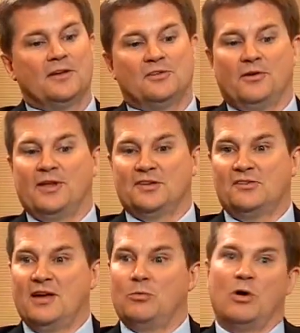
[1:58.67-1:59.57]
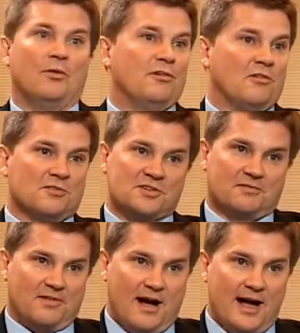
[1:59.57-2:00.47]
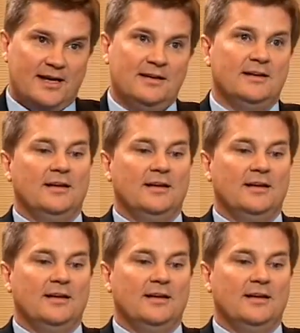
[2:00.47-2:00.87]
So they stay well diversified.